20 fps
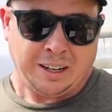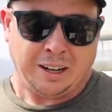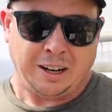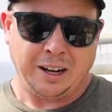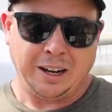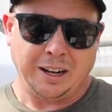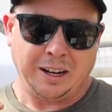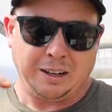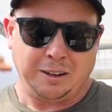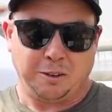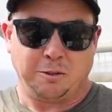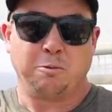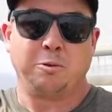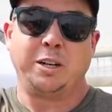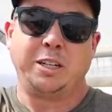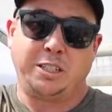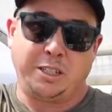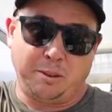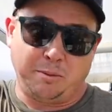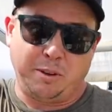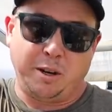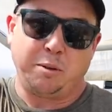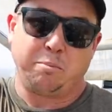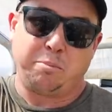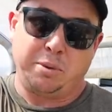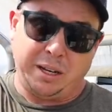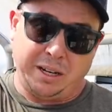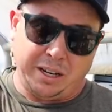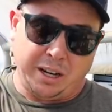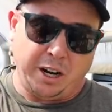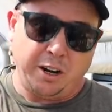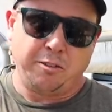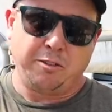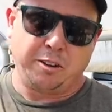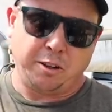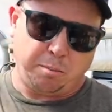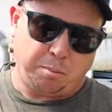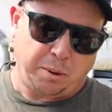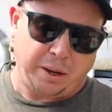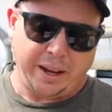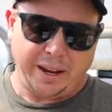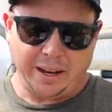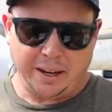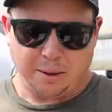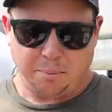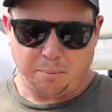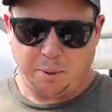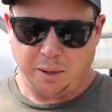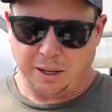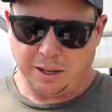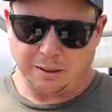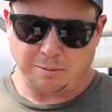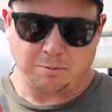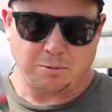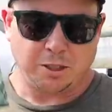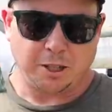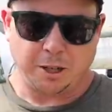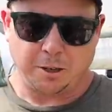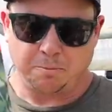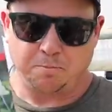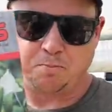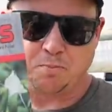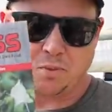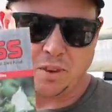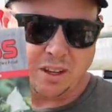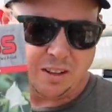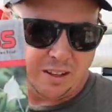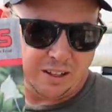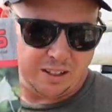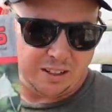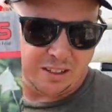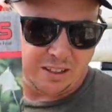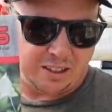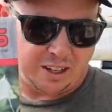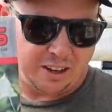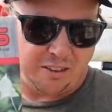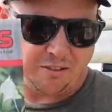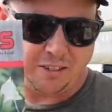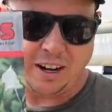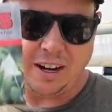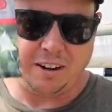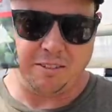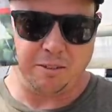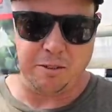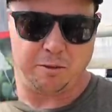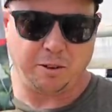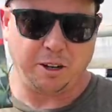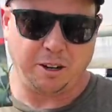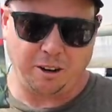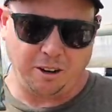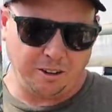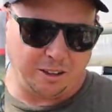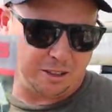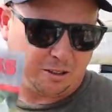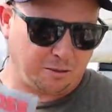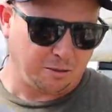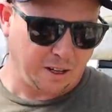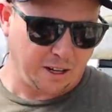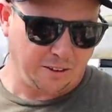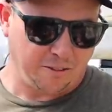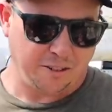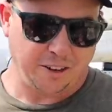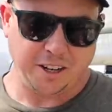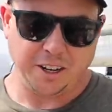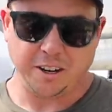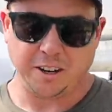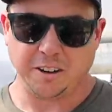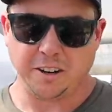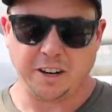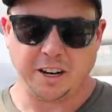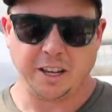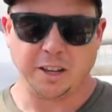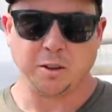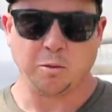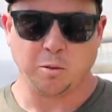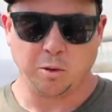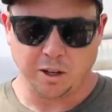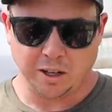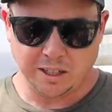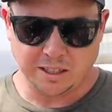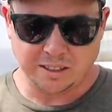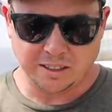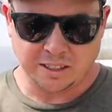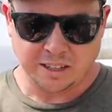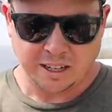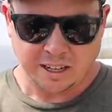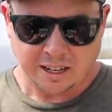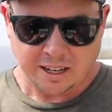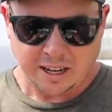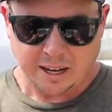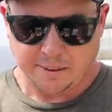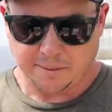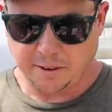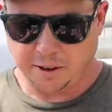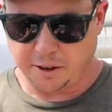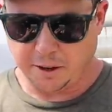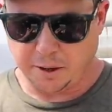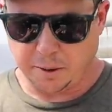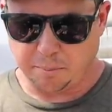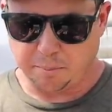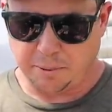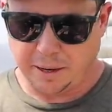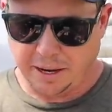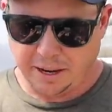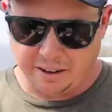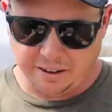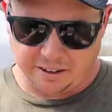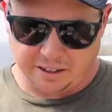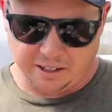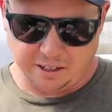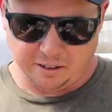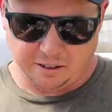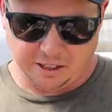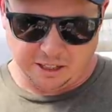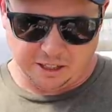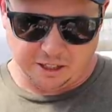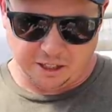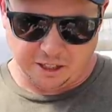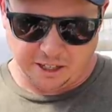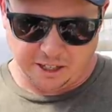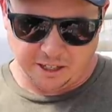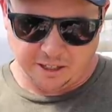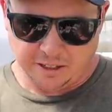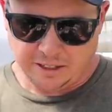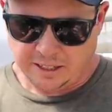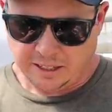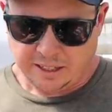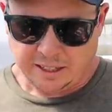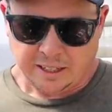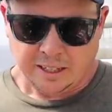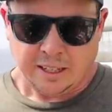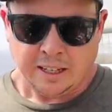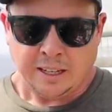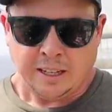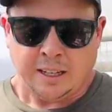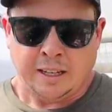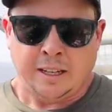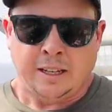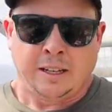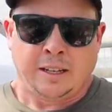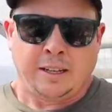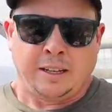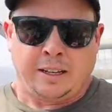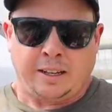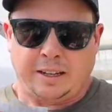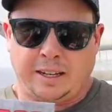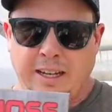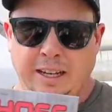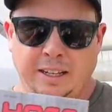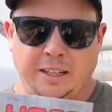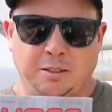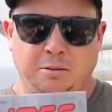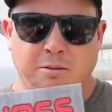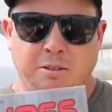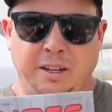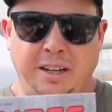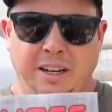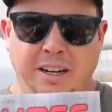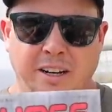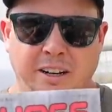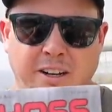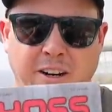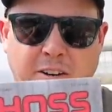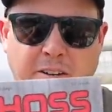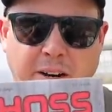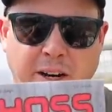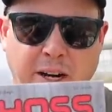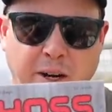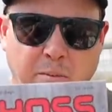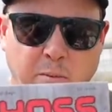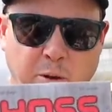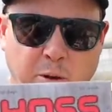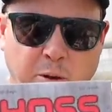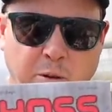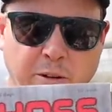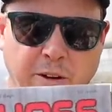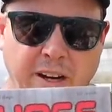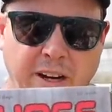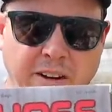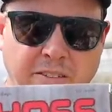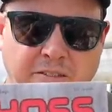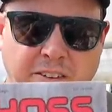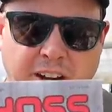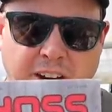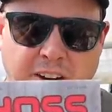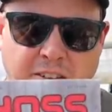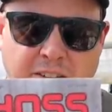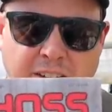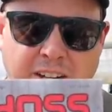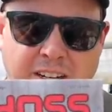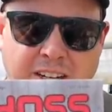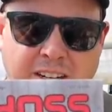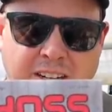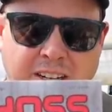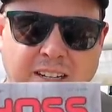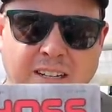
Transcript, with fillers: uh, reach up there and bend over the plant to pick them. So this is our favorite. We grow this one every year. And the ones I'm going to compare it to this year, got this one here called Emerald Green Velvet.